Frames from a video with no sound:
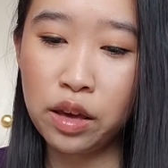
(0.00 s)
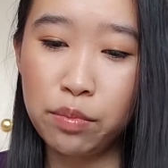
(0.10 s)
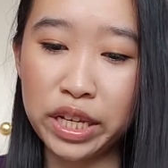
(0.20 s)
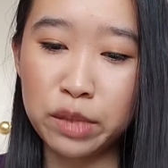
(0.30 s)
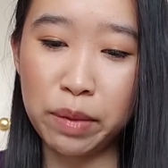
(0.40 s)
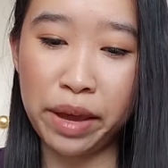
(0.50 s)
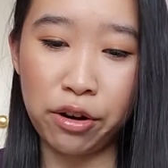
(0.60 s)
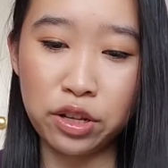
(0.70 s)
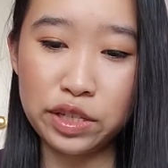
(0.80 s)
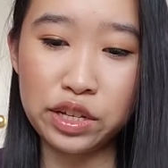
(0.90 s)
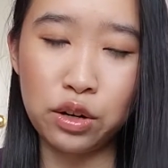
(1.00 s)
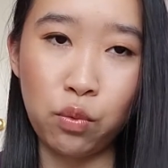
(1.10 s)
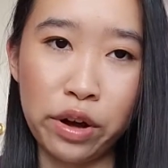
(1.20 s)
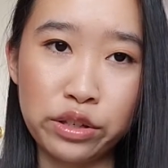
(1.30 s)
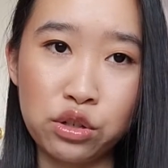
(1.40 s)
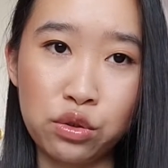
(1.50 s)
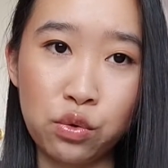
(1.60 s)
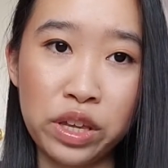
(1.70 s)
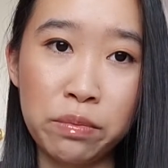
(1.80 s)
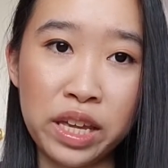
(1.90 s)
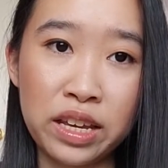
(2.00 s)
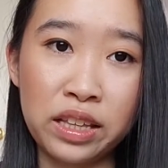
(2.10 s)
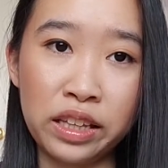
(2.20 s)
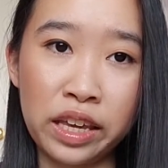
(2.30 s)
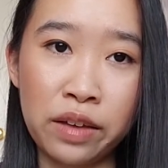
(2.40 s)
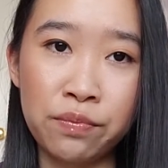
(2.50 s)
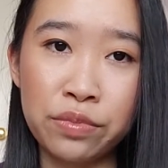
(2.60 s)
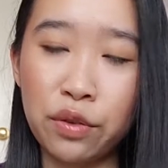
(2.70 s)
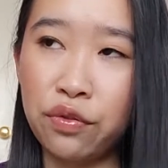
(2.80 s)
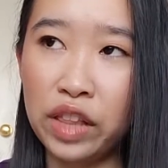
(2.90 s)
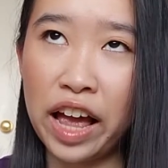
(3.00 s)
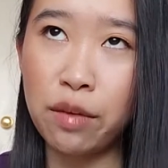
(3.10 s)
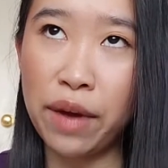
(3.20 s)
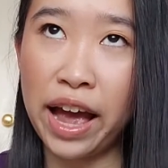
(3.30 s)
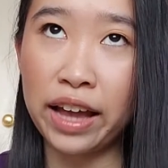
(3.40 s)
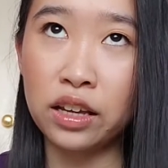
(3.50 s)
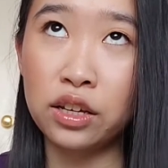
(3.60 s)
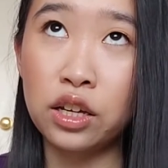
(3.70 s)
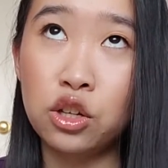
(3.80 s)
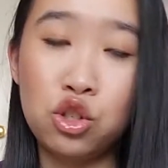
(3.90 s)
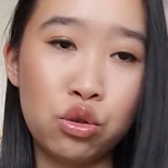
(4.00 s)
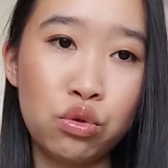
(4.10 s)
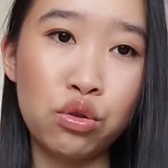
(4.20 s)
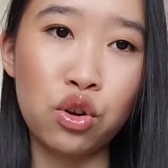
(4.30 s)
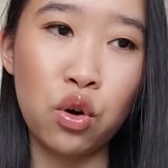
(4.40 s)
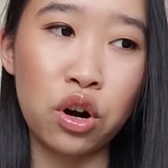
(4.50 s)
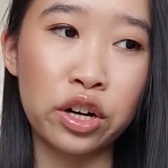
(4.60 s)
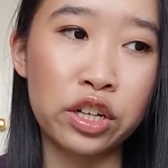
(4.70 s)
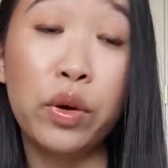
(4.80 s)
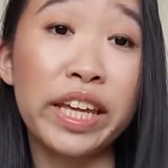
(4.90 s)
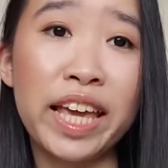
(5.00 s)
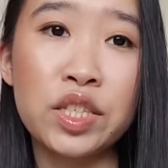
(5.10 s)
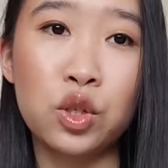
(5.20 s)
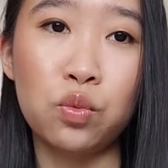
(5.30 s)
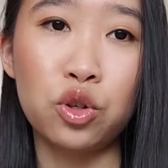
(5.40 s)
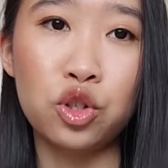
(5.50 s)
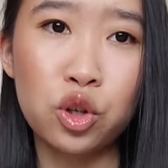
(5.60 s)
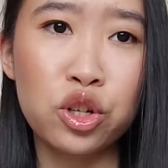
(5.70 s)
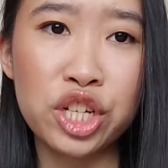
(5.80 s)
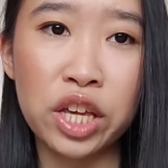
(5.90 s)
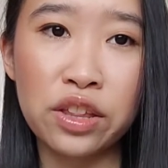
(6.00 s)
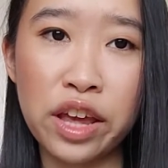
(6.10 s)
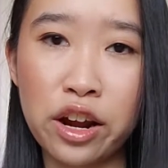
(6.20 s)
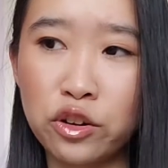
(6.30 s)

because my parents didn't want to immediately fly back to New York when cases were surging there.